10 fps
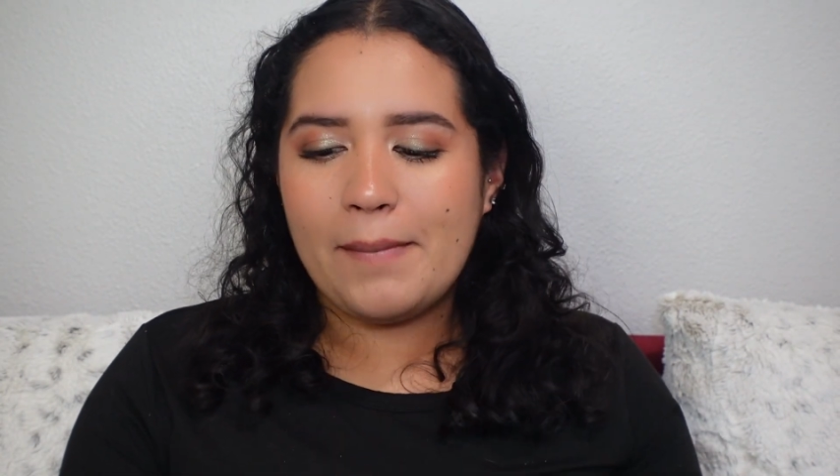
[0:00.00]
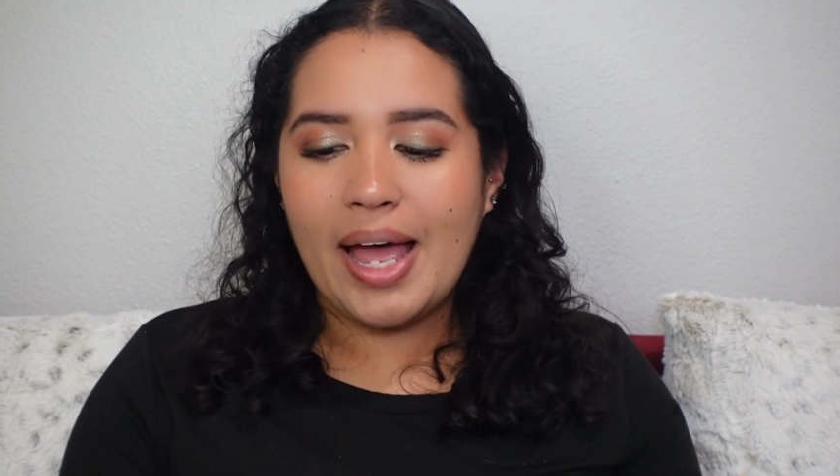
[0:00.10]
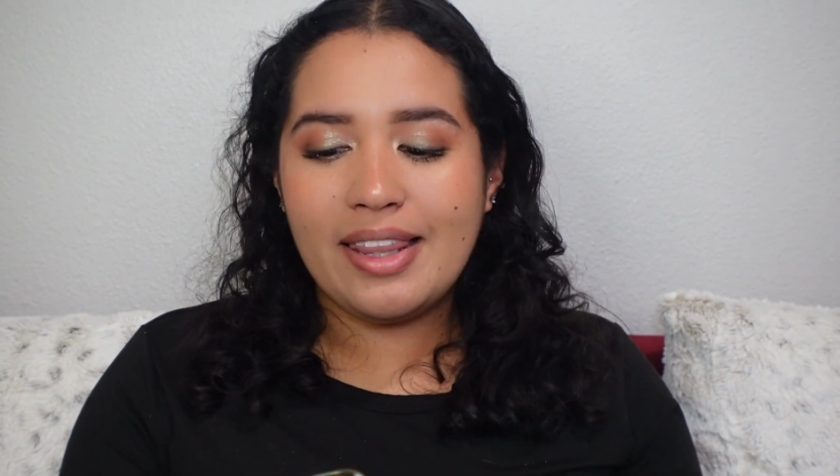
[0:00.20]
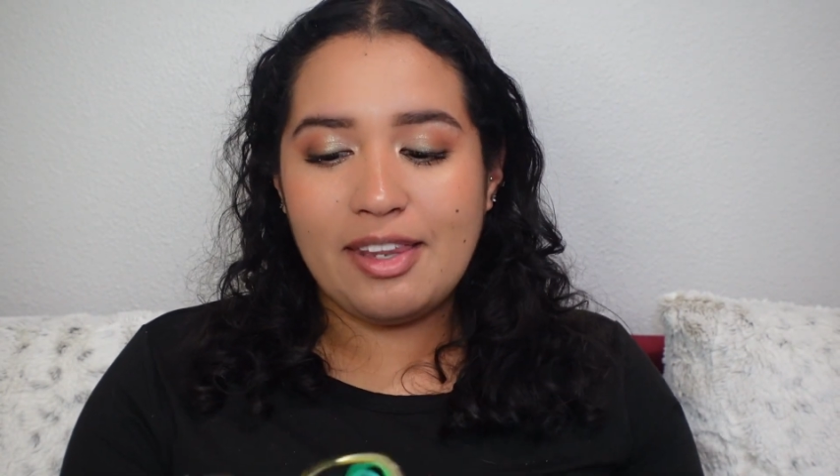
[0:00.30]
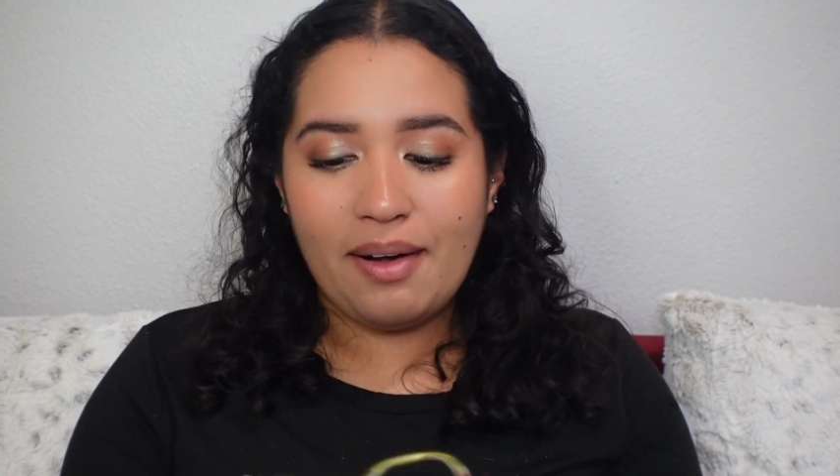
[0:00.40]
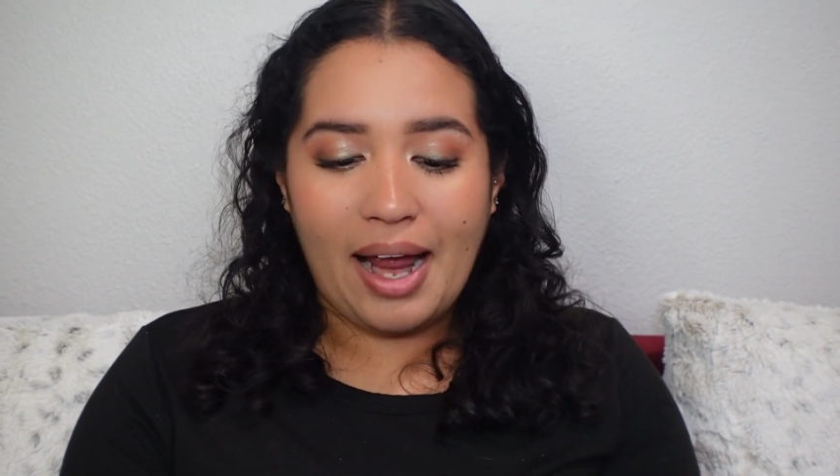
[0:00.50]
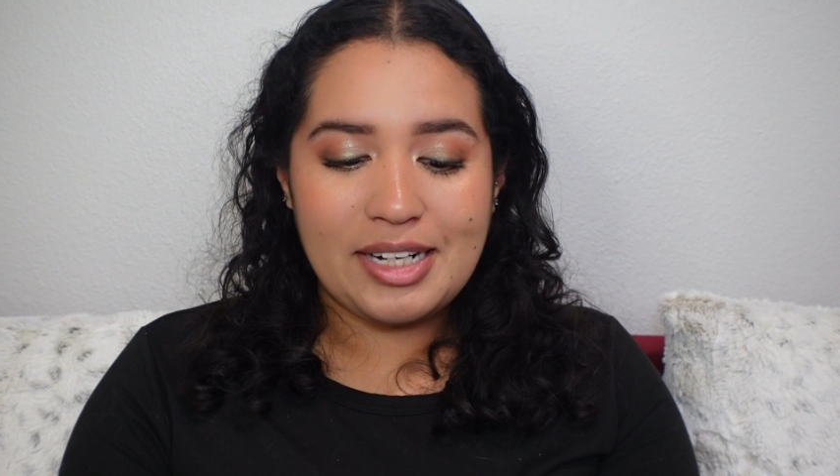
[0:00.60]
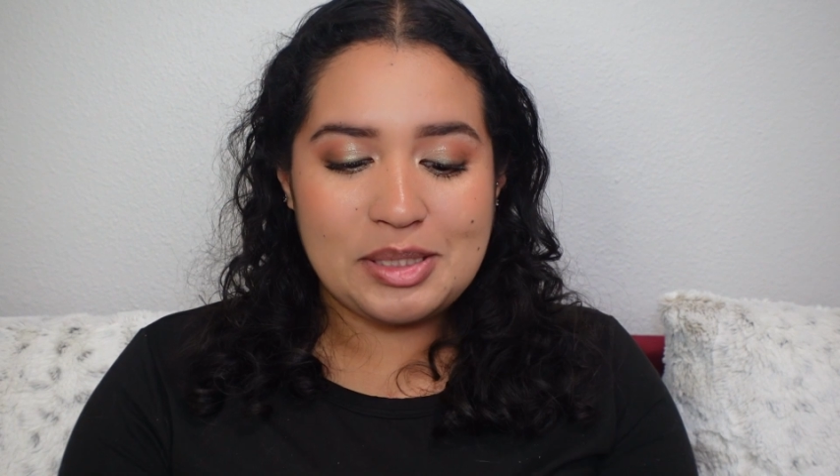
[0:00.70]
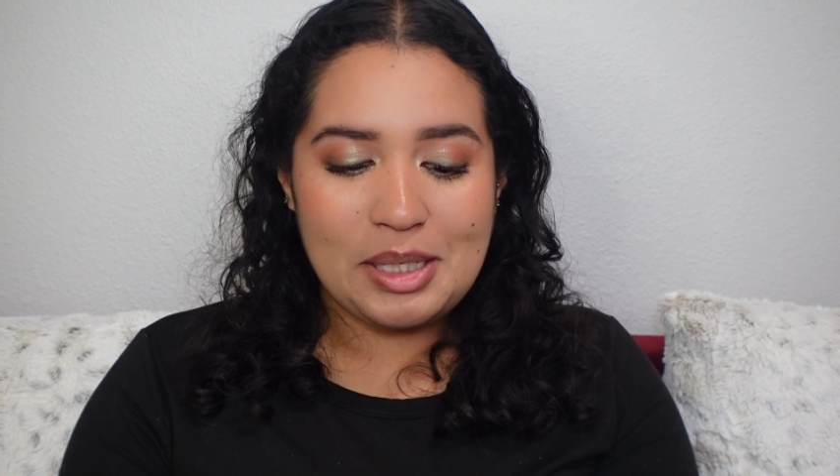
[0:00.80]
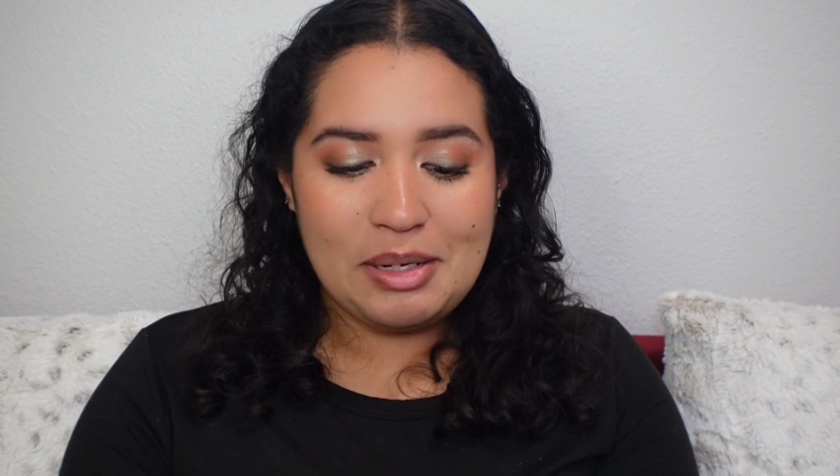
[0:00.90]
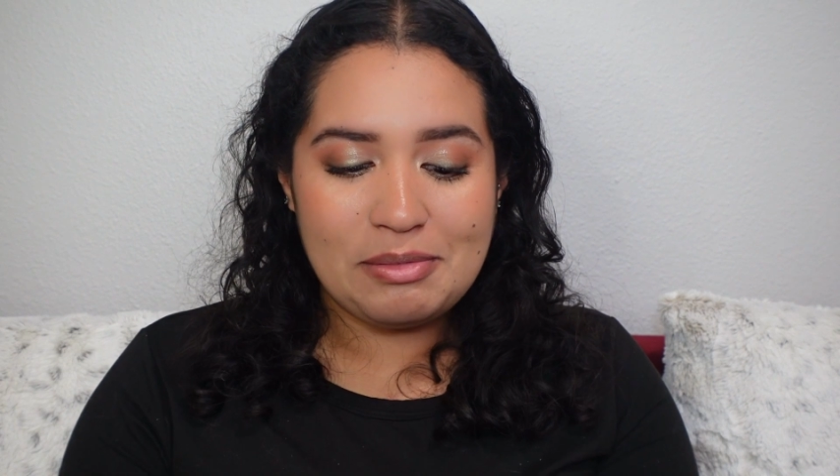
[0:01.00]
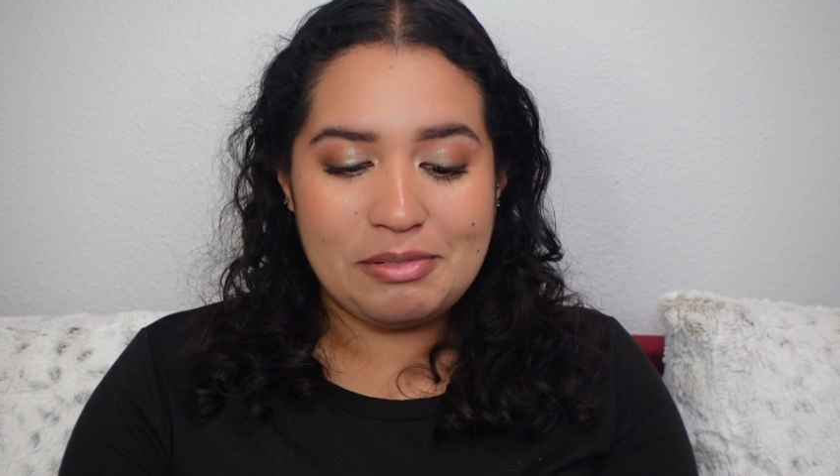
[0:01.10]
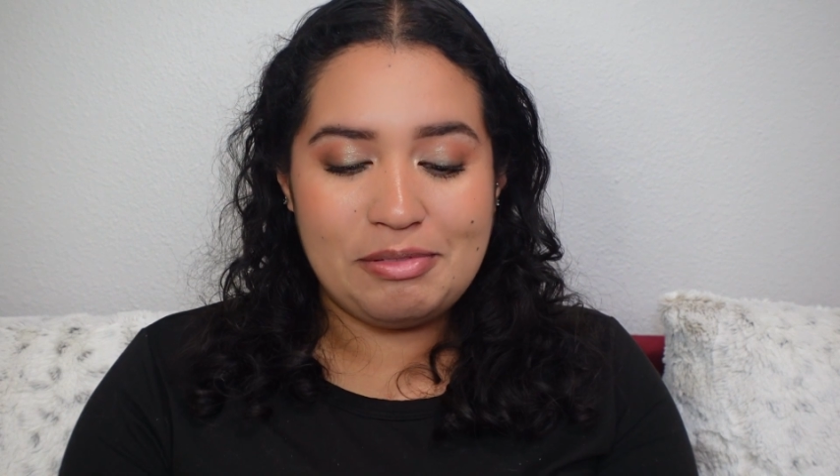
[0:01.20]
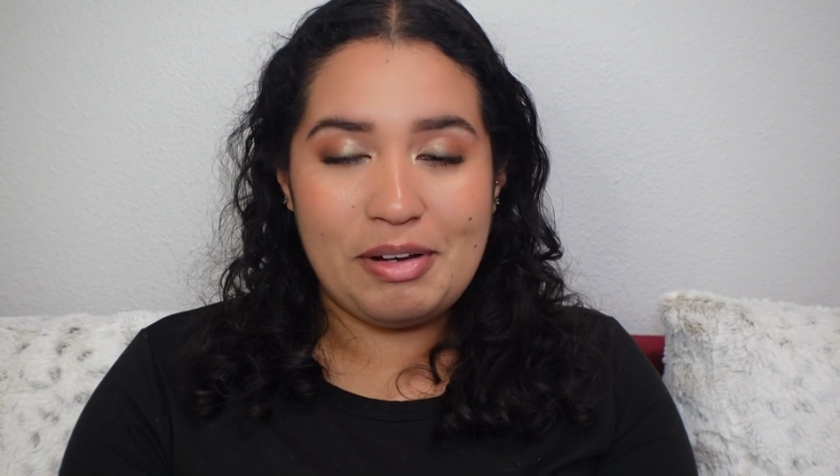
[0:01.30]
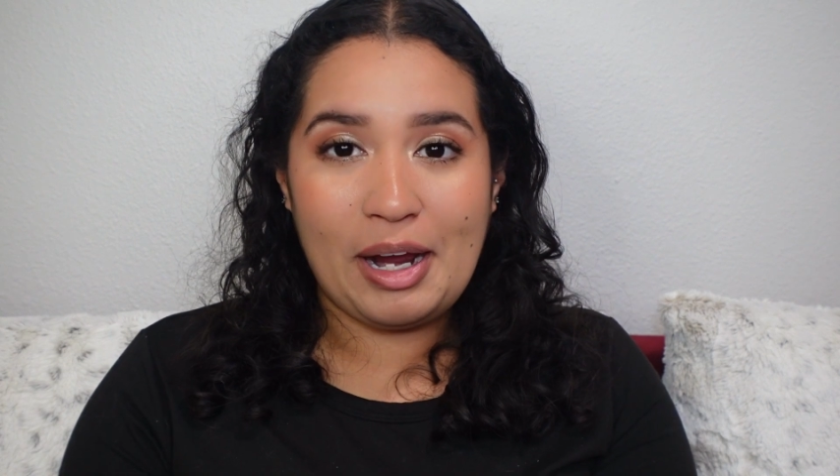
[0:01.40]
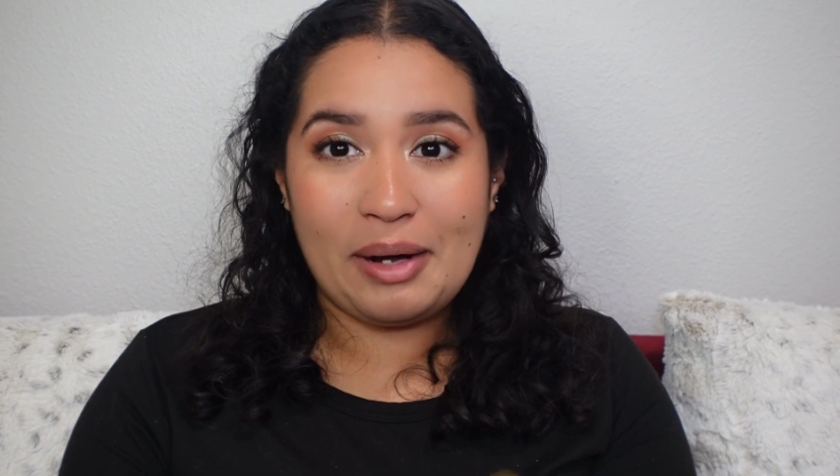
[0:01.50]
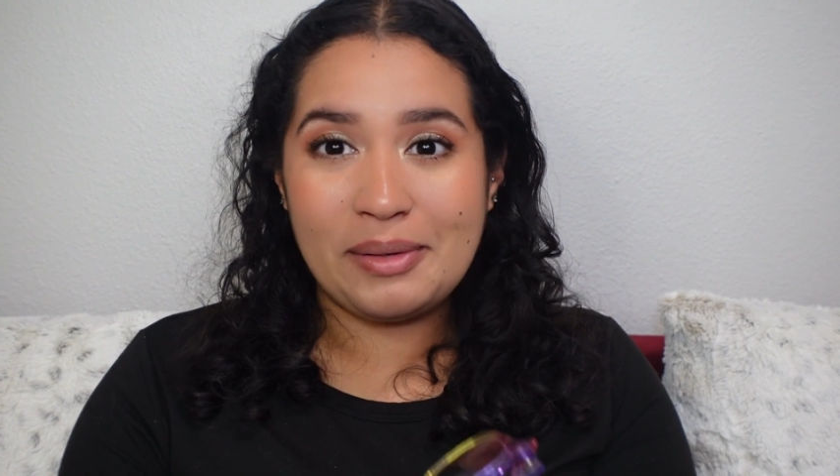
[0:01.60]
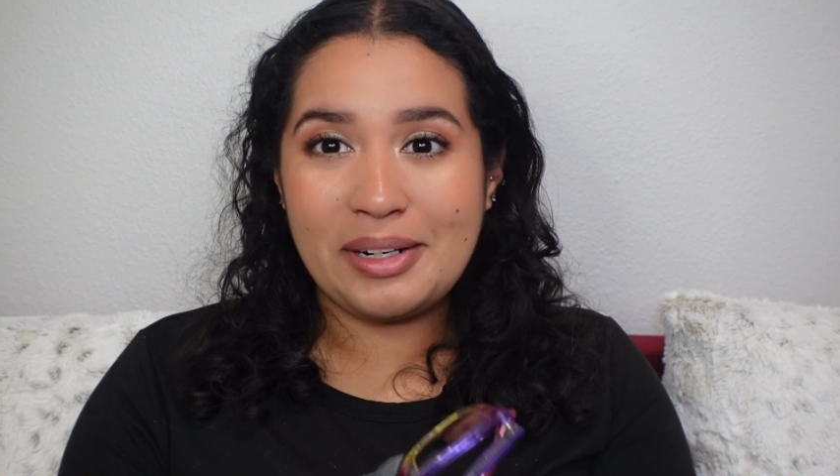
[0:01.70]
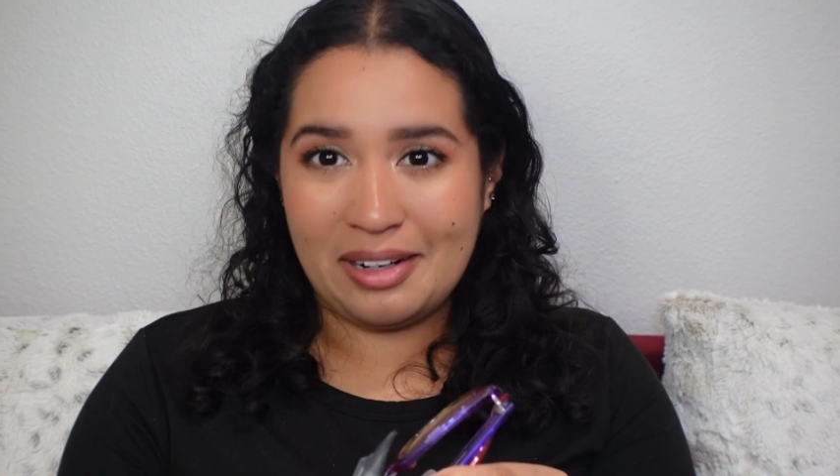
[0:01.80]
and they're actually very